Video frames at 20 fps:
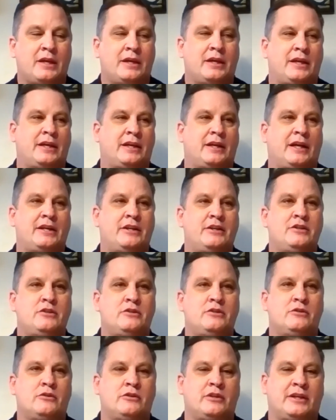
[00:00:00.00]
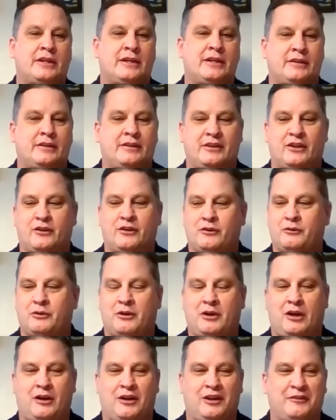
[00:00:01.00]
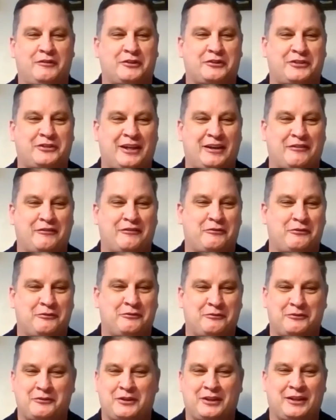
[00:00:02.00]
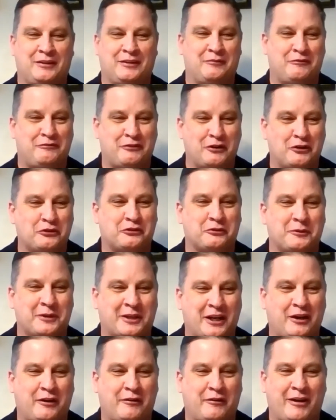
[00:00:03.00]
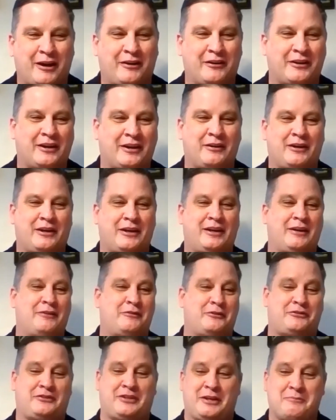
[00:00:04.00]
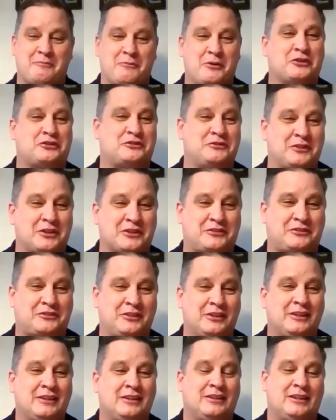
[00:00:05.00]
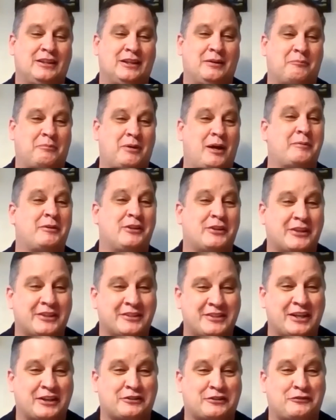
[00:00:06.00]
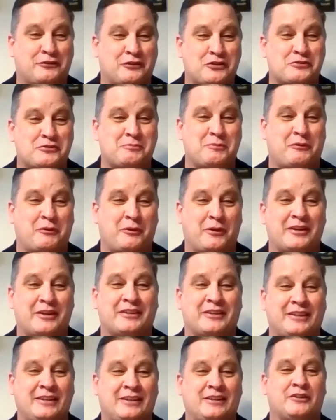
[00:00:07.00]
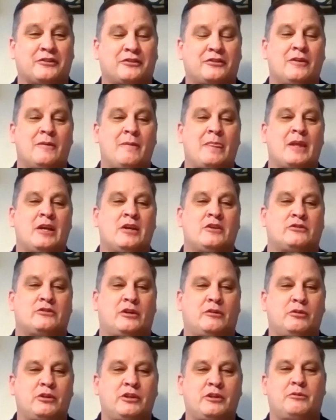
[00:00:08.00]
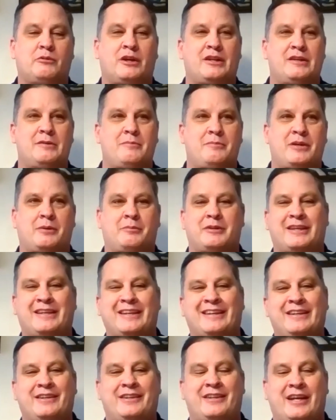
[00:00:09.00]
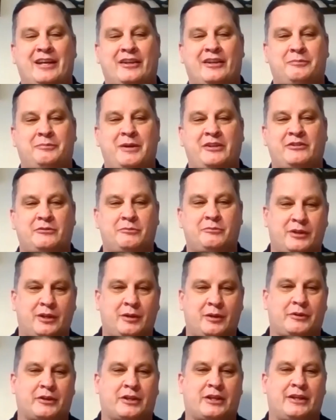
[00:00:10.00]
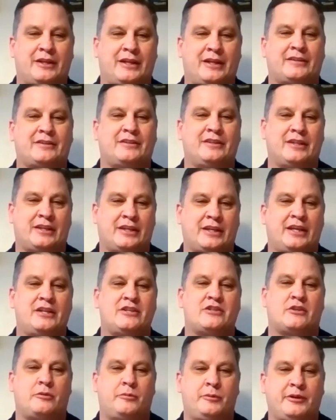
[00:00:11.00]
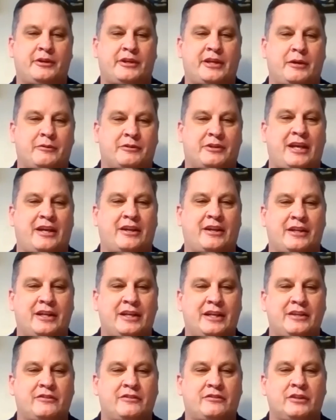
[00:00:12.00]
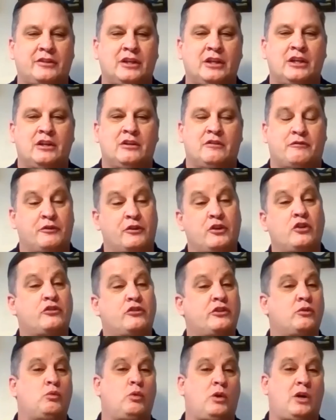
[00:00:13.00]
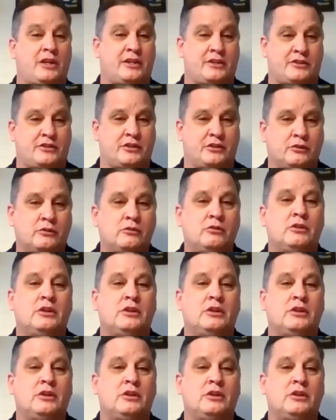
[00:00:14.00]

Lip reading: And I knew that, all of us have phones that we carry around, and I would say most of us probably look at text first before anything else. So I really wanted to be able to get into that space of being able to connect and engage and communicate with candidates for those that wanted to